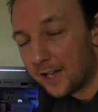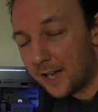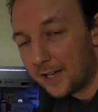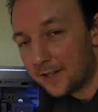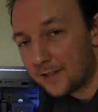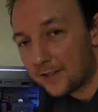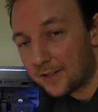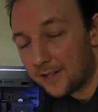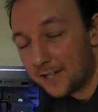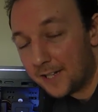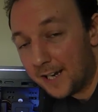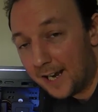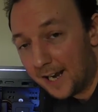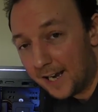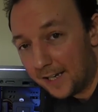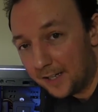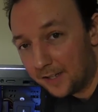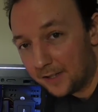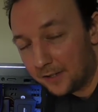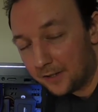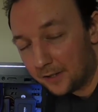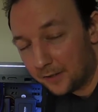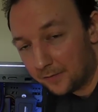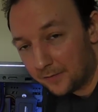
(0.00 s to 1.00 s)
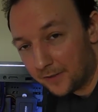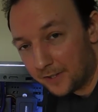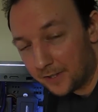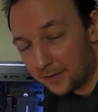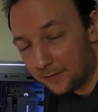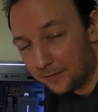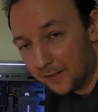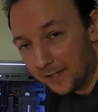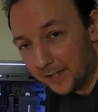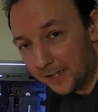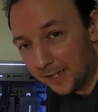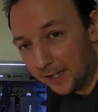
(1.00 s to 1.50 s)
that's the end of this
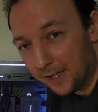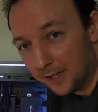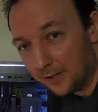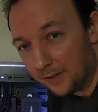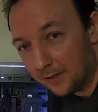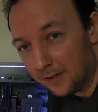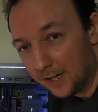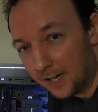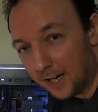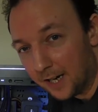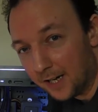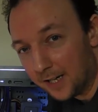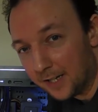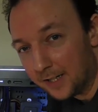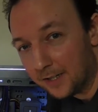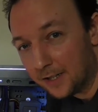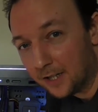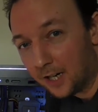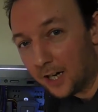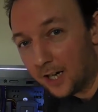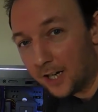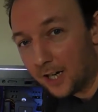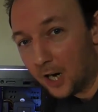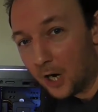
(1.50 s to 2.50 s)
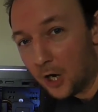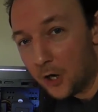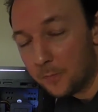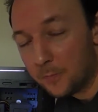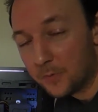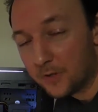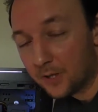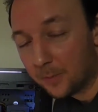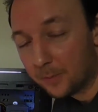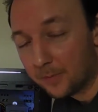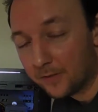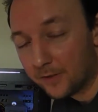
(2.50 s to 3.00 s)
video, and I hope
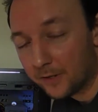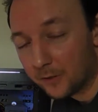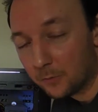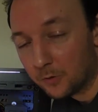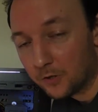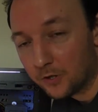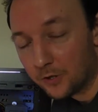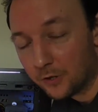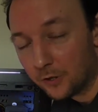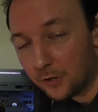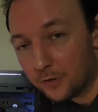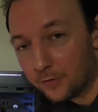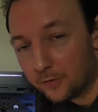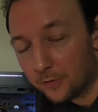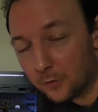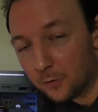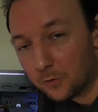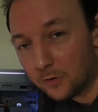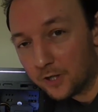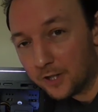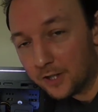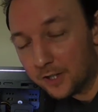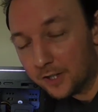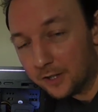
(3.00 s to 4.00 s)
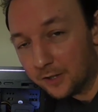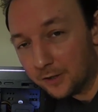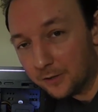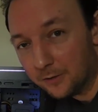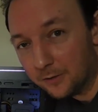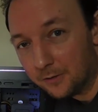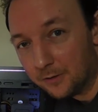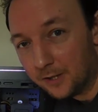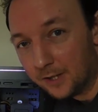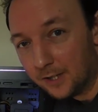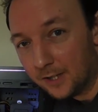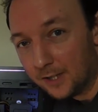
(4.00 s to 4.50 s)
some of it was useful to
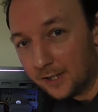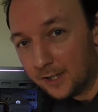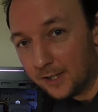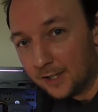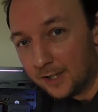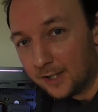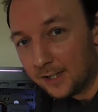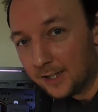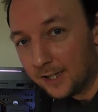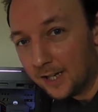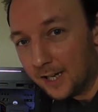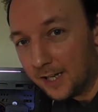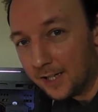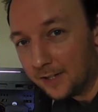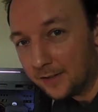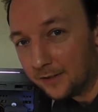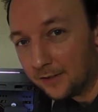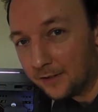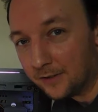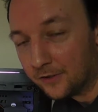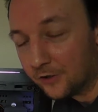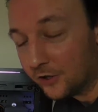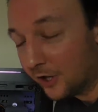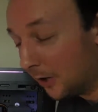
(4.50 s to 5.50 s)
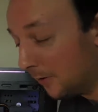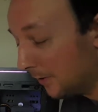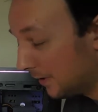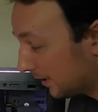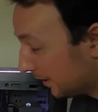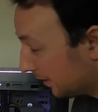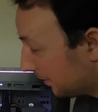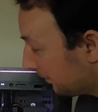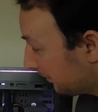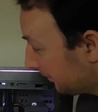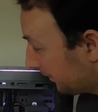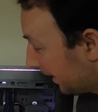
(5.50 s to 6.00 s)
you in showing
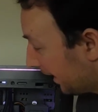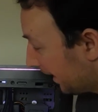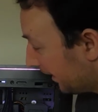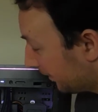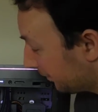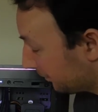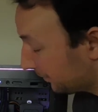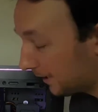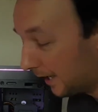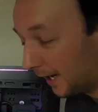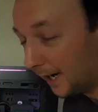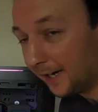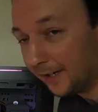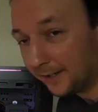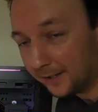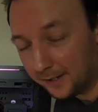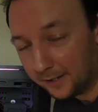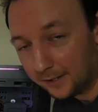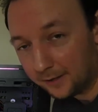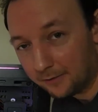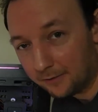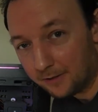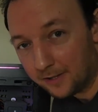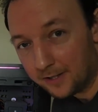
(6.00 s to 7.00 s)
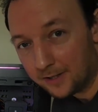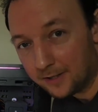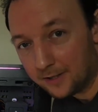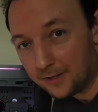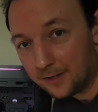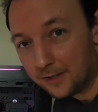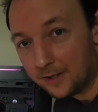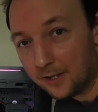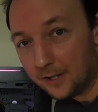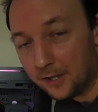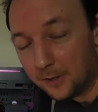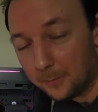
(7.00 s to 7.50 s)
you that you can
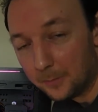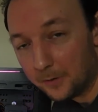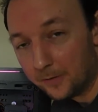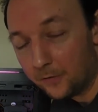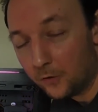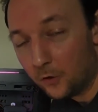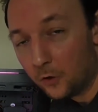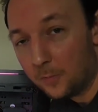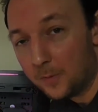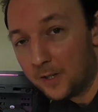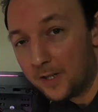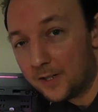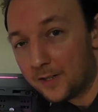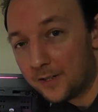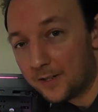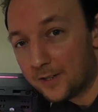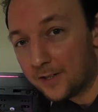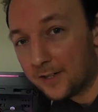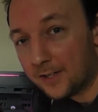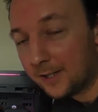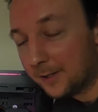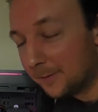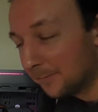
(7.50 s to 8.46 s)
increase performance